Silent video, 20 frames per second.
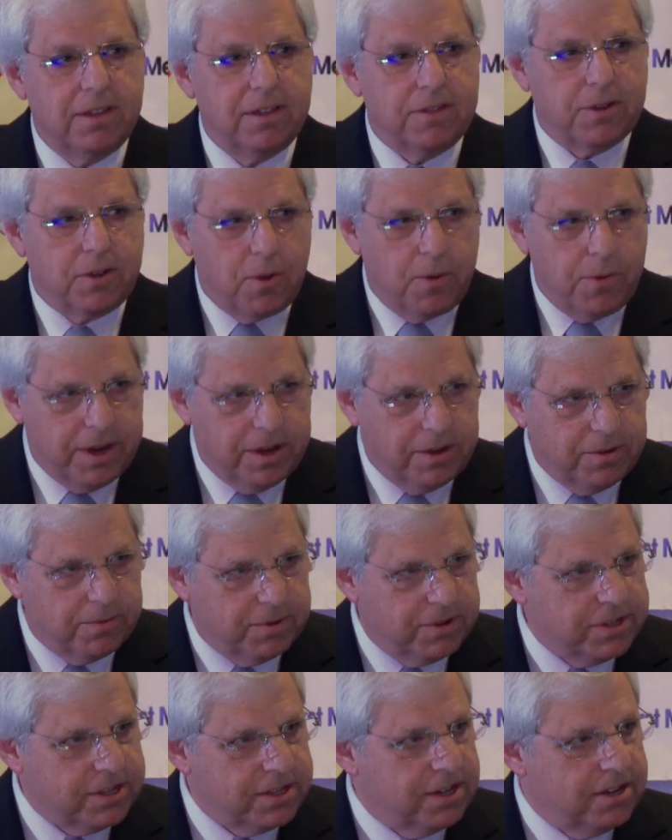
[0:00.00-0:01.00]
the Queen
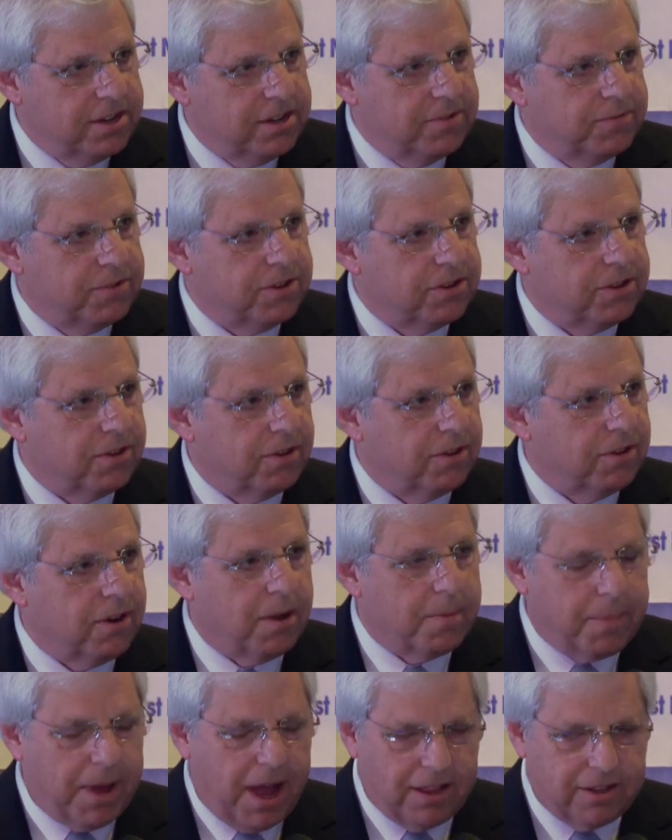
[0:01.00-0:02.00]
received your
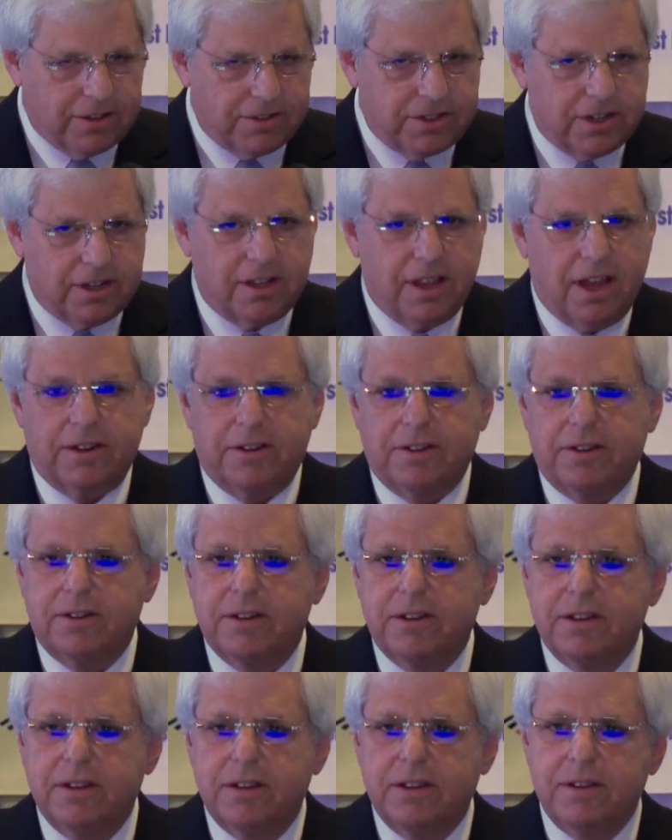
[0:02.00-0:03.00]
apology letter,
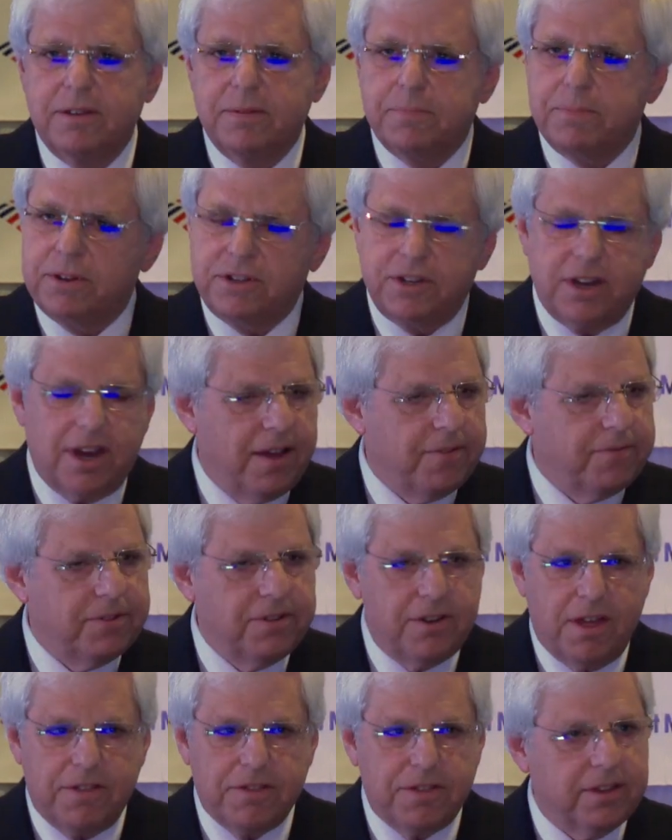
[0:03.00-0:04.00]
but you have
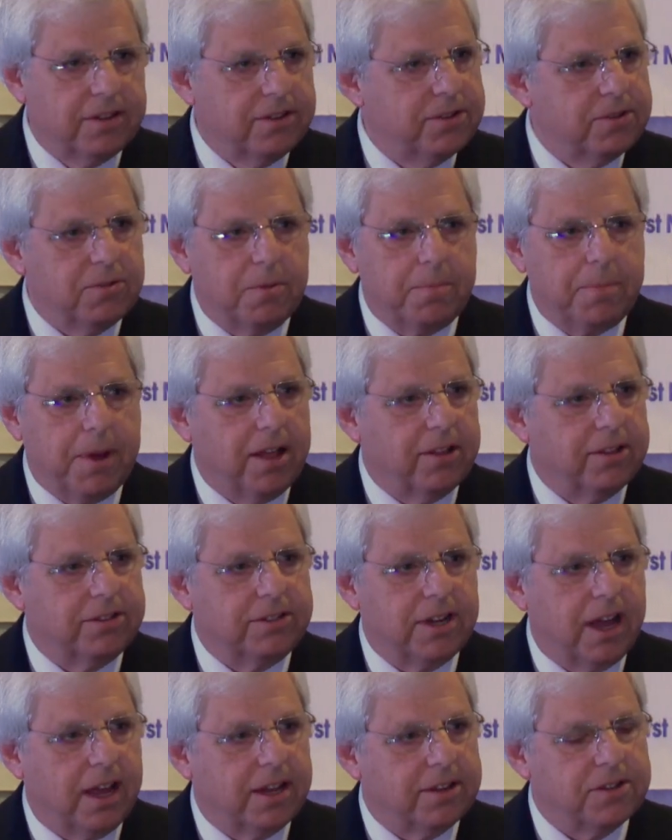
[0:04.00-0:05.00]
nothing to
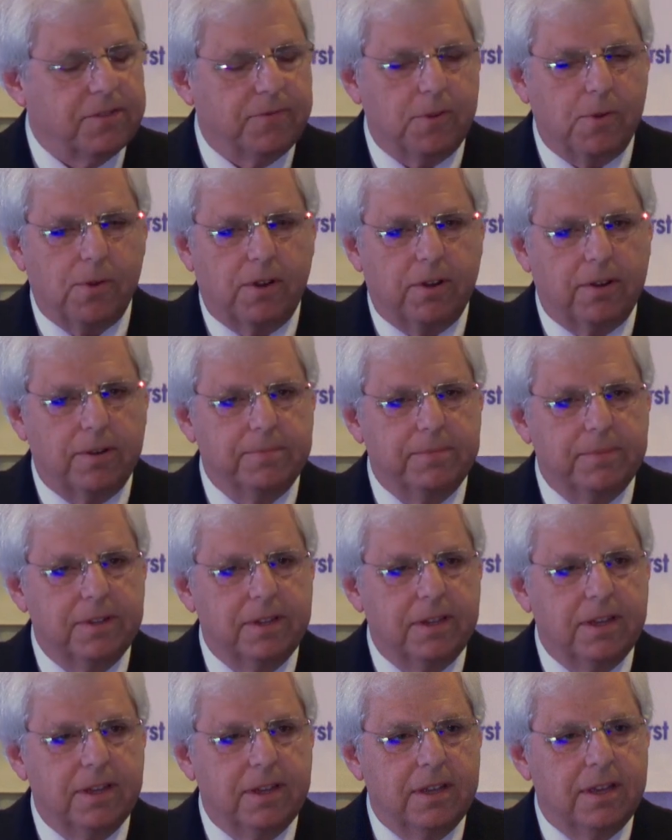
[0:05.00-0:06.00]
apologize for
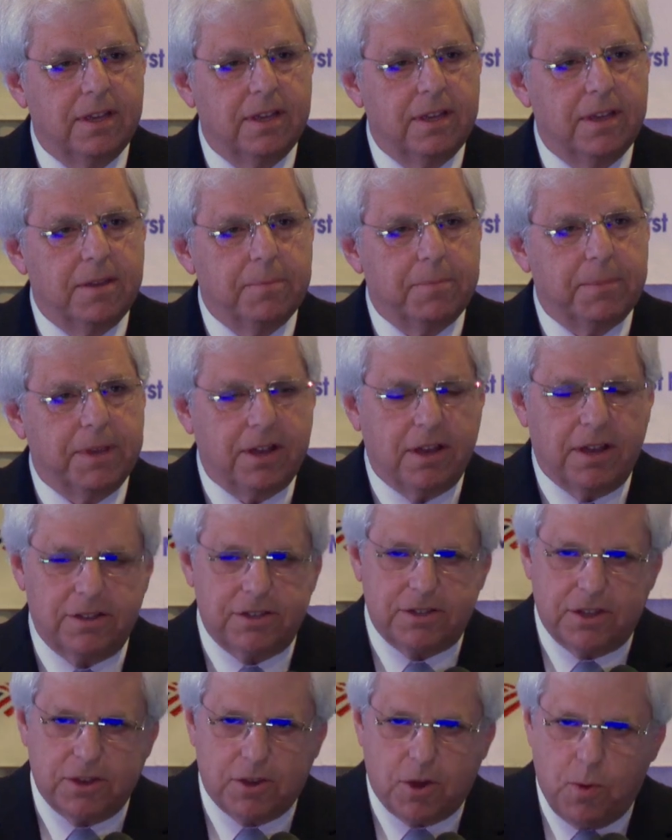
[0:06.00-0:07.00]

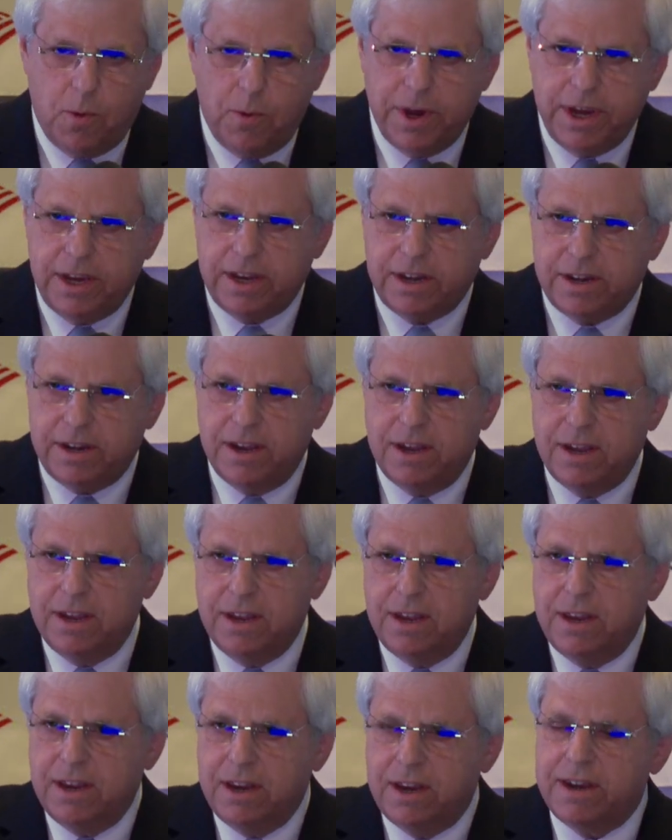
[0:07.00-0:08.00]
because the Queen
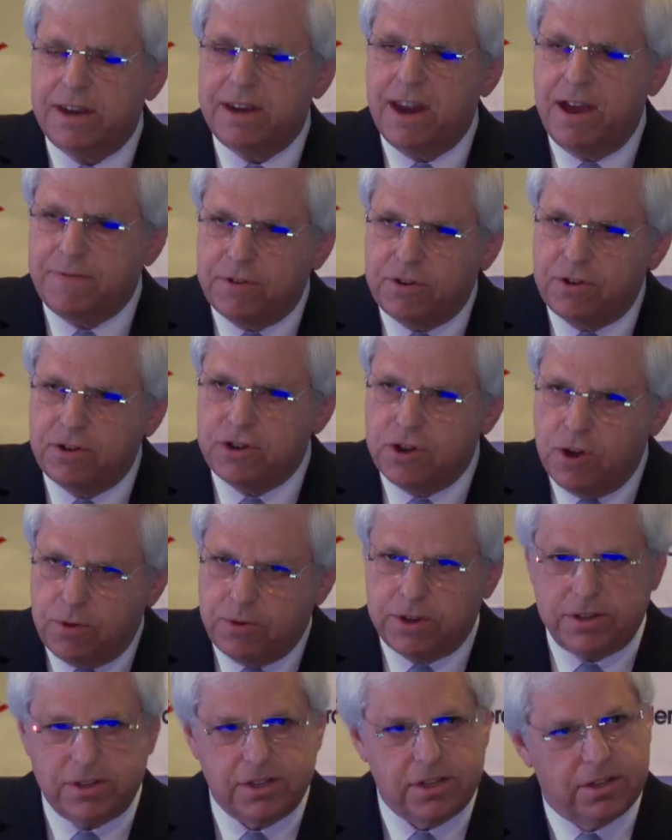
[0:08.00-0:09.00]
never
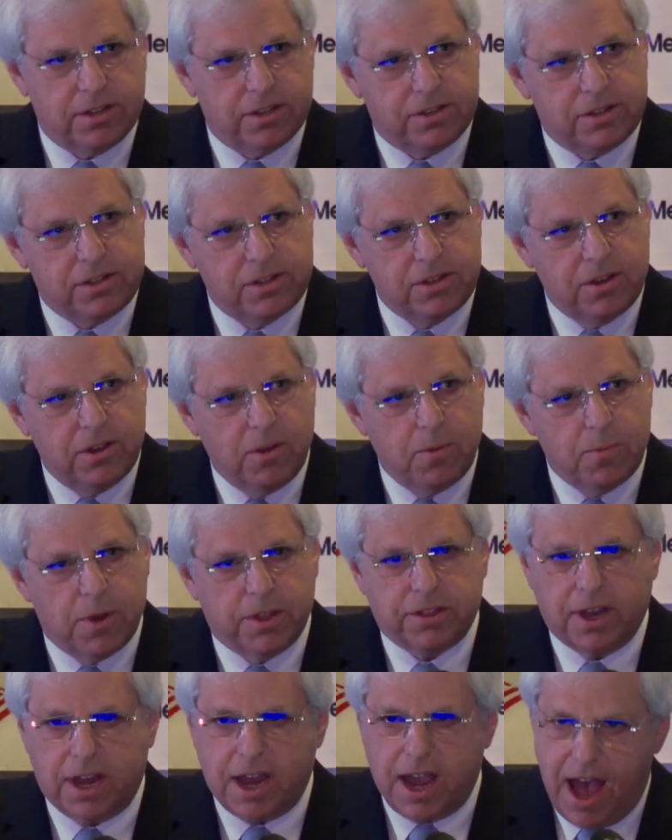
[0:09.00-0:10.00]
notices
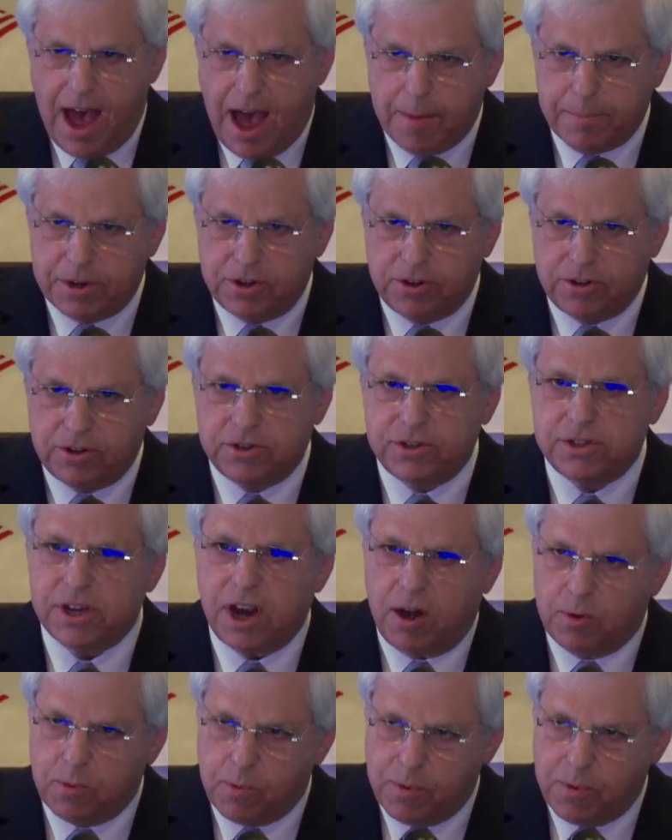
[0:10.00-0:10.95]
what the commoners are